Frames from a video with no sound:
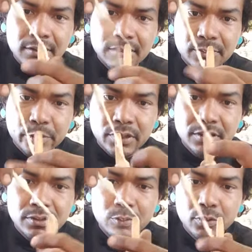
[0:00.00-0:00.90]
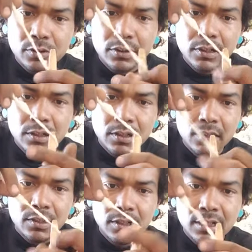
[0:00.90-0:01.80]
spin some more
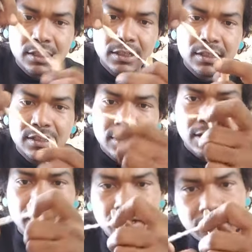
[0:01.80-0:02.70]
get it tight